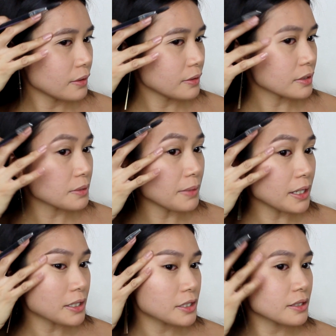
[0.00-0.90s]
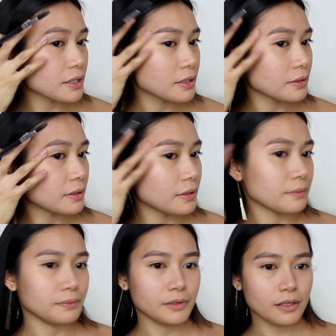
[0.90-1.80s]
Just make it
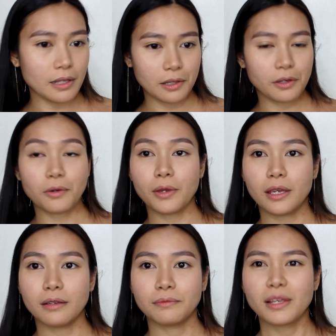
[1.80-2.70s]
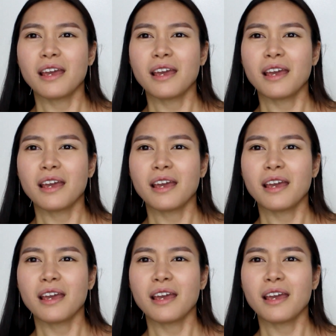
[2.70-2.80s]
so that look okay.